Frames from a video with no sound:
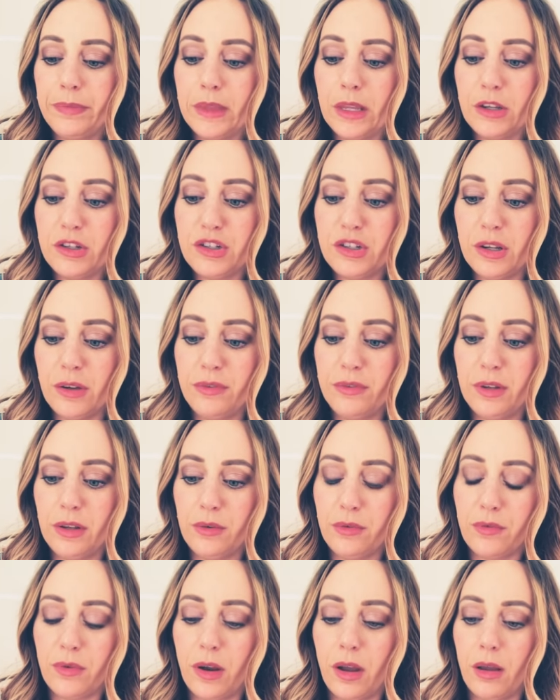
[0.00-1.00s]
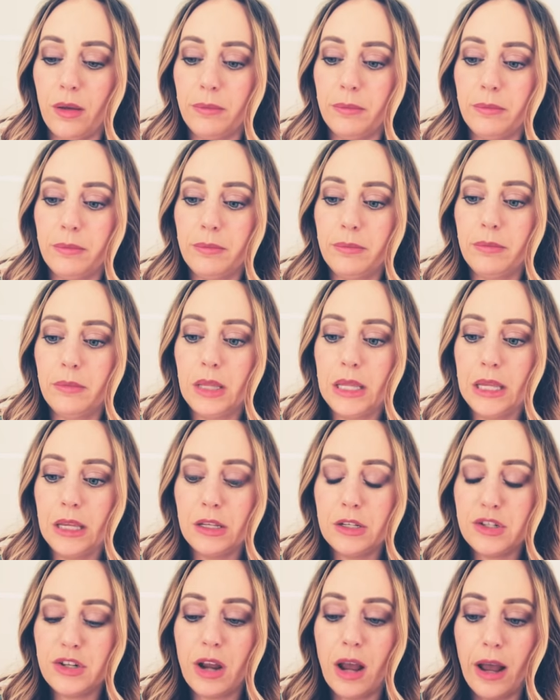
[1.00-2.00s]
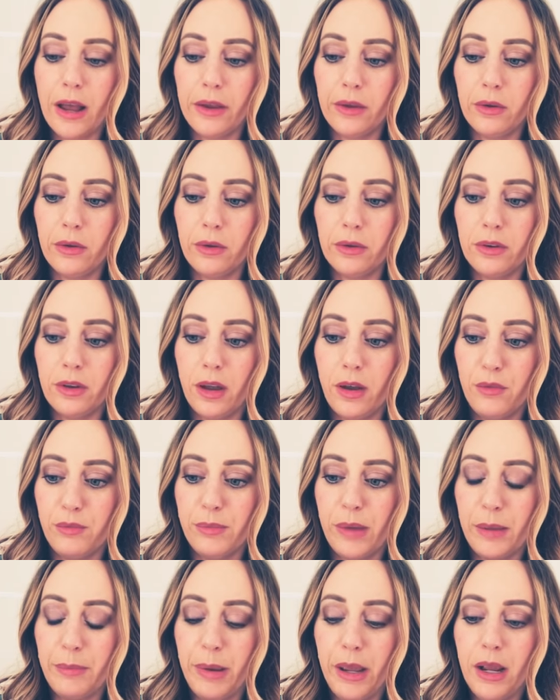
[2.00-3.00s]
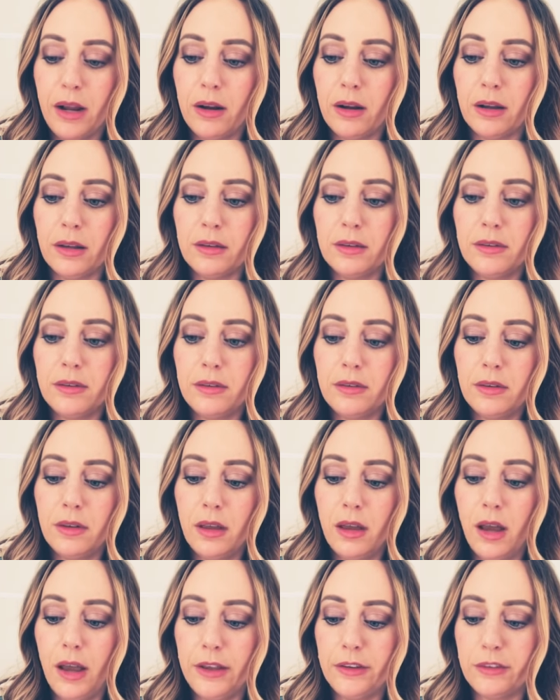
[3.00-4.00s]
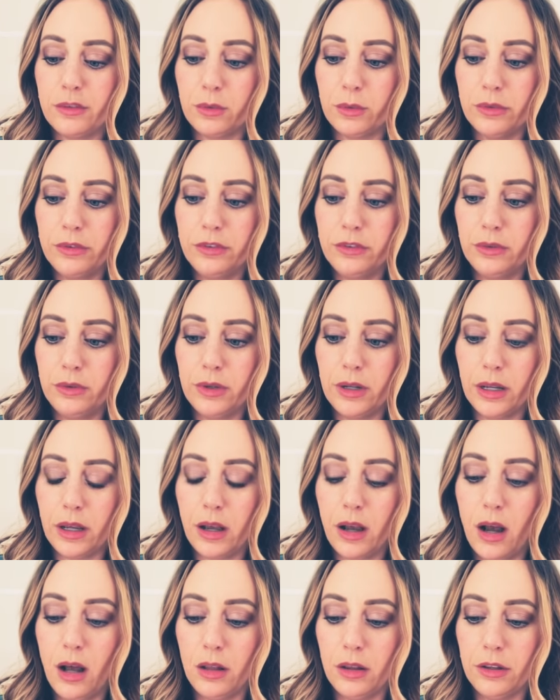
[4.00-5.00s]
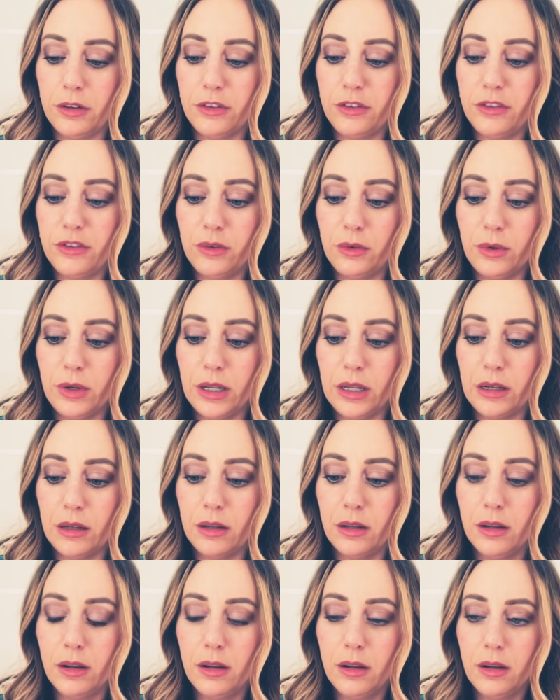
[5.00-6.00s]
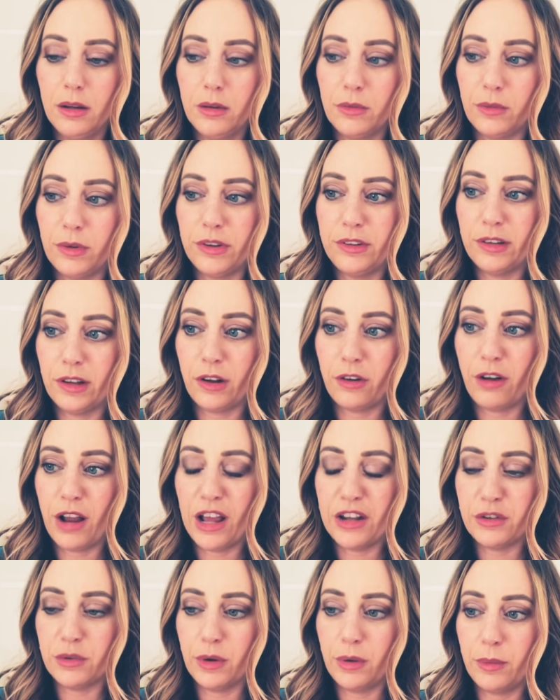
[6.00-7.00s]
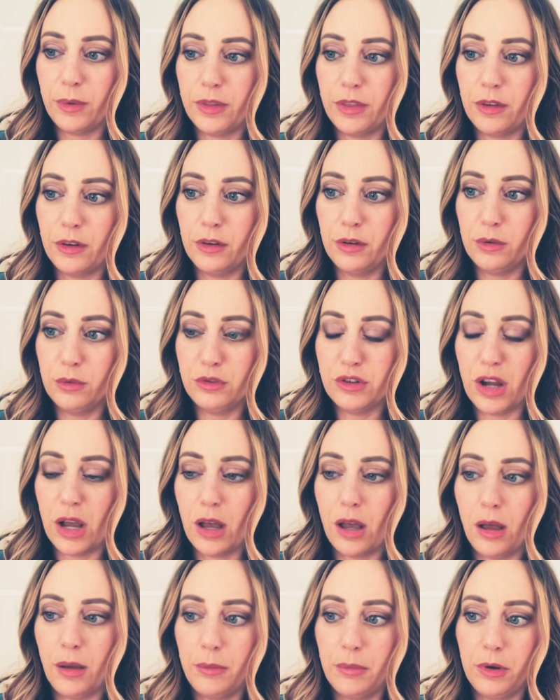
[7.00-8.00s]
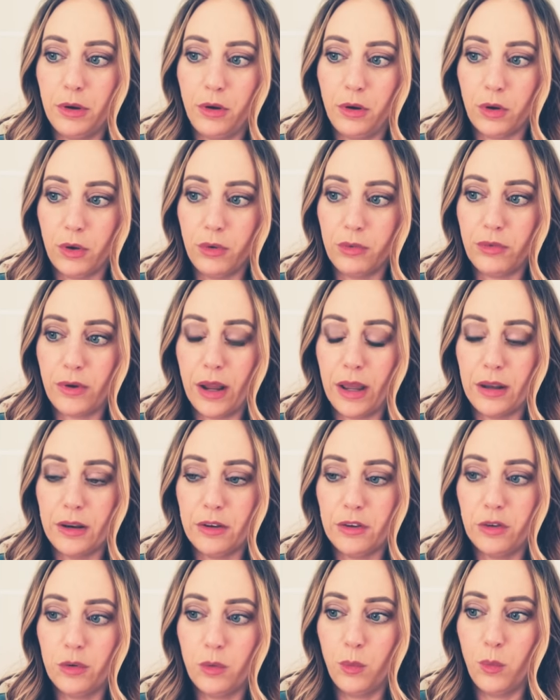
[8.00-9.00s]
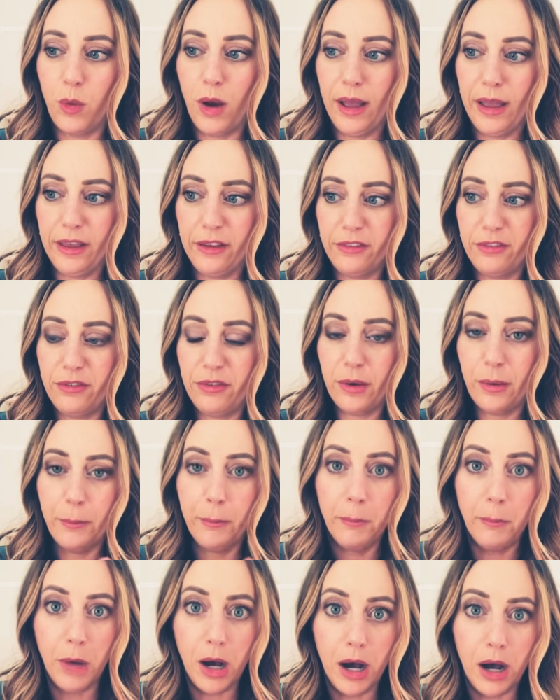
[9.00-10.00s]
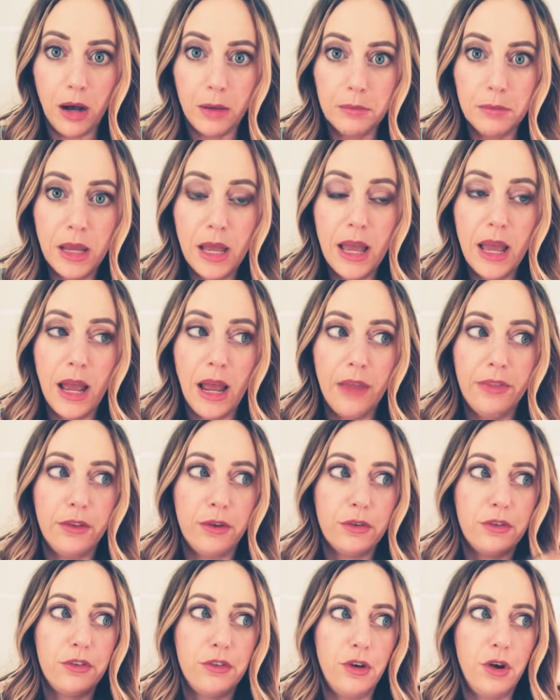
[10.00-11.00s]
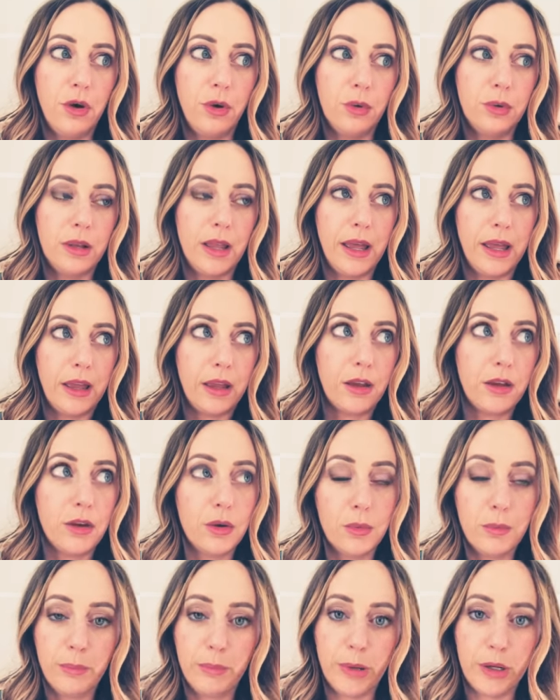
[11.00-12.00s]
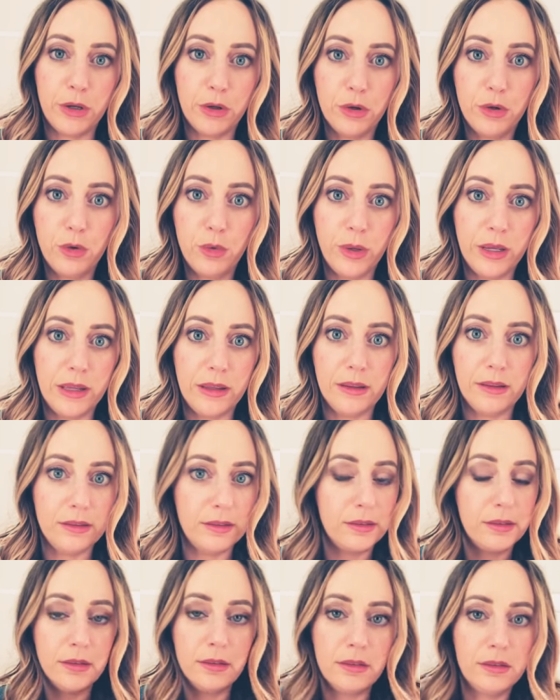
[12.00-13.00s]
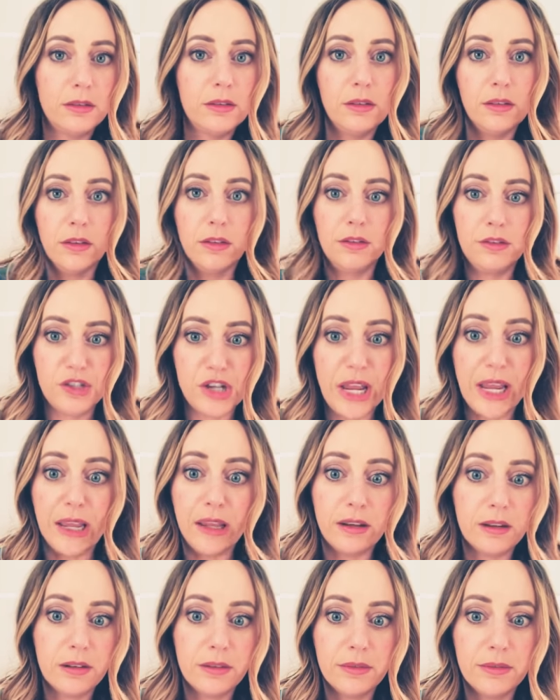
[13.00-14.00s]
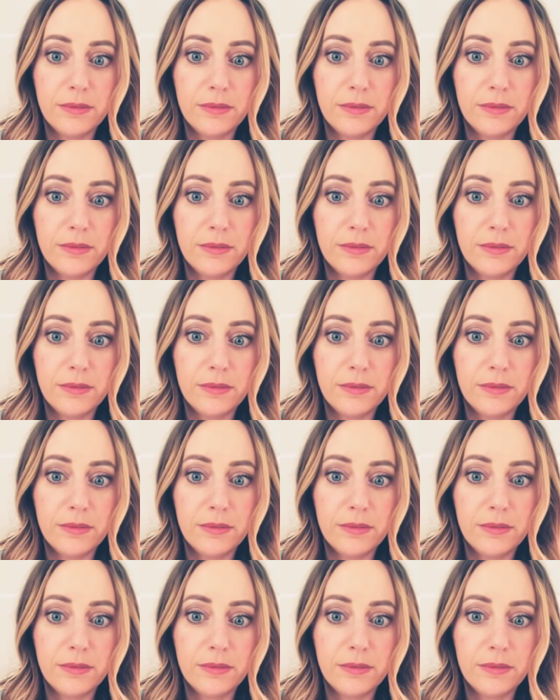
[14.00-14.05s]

shifted from child of my parents high school student college student recent graduate with a new job girlfriend wife mom and there's no like but who is jane